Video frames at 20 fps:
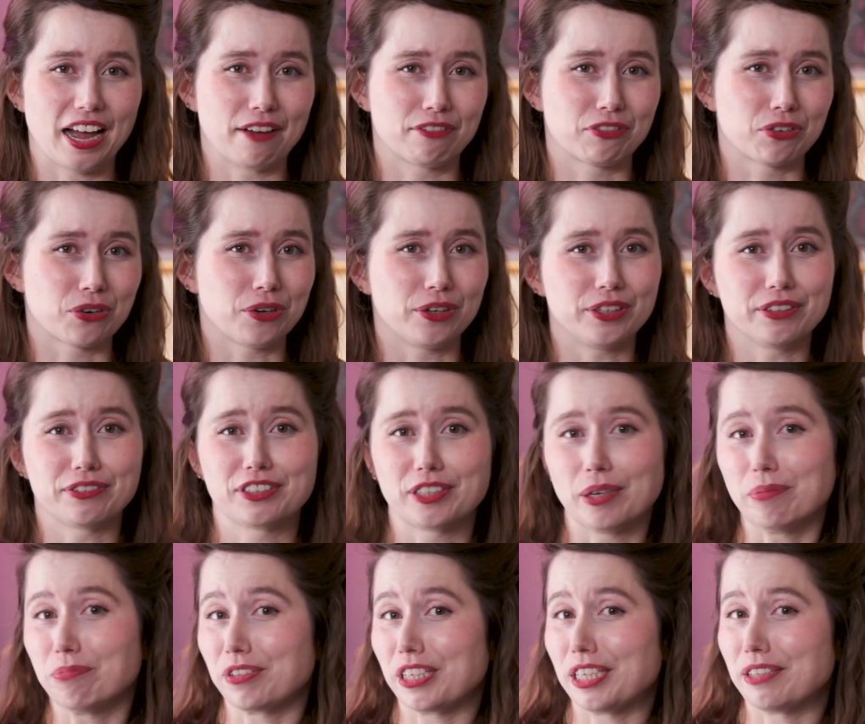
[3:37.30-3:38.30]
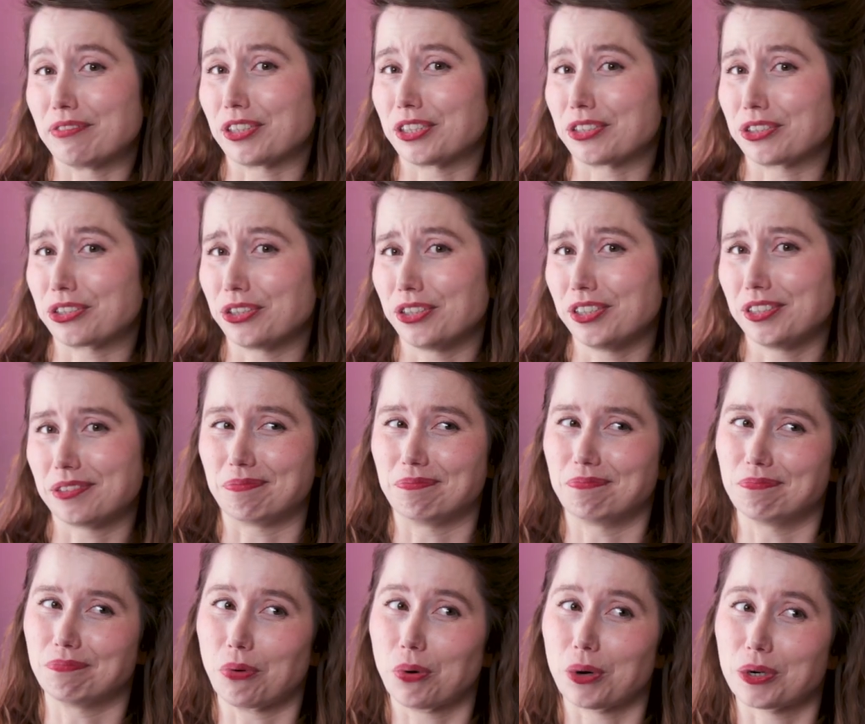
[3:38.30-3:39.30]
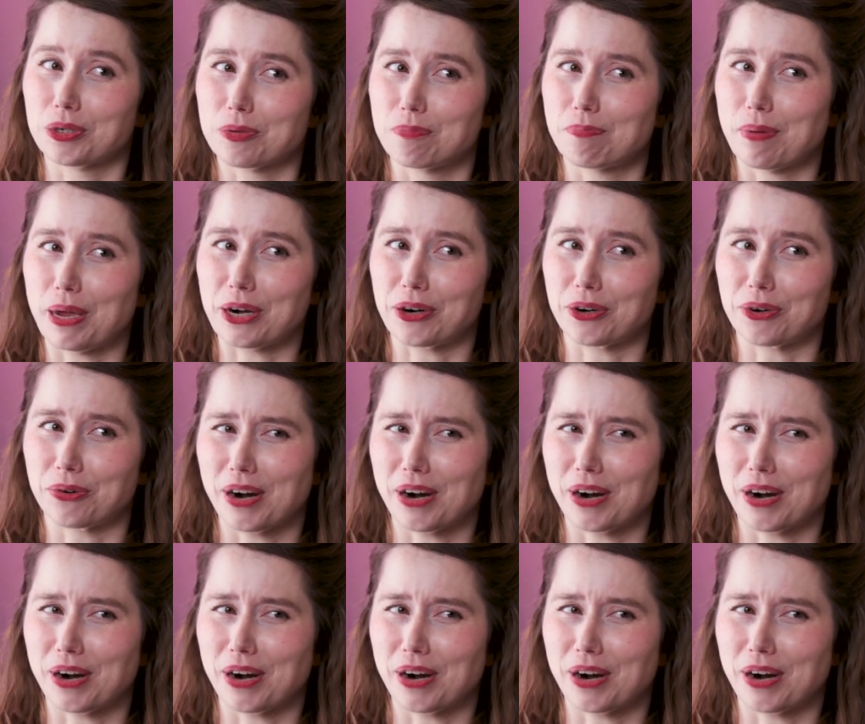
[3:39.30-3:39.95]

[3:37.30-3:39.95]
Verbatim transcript: After all, if some flavor is good, more is better,